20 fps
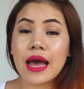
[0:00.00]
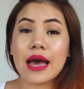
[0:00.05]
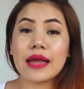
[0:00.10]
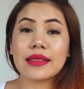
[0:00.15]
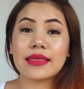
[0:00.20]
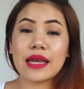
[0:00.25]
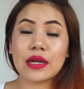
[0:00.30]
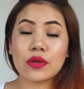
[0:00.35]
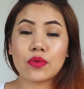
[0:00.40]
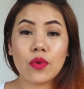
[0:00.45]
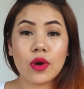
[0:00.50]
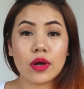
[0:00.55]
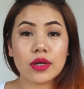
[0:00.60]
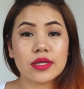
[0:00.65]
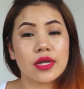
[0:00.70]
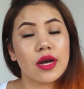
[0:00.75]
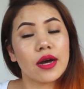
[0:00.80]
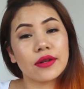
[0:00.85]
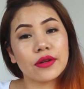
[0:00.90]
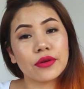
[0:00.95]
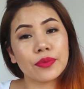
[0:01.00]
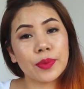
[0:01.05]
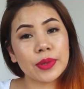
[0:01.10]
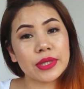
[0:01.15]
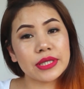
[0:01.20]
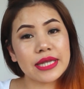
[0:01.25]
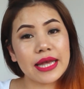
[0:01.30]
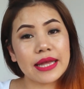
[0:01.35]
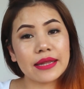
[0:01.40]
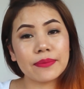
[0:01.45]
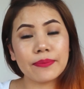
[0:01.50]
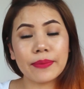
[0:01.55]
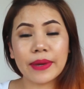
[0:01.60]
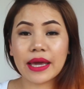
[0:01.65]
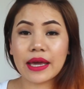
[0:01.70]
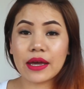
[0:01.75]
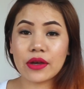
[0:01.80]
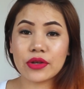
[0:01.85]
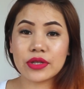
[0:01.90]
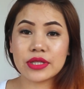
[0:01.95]
and that works 100%
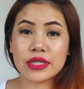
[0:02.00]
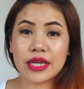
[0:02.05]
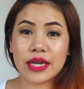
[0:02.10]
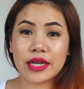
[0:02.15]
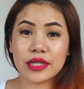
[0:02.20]
because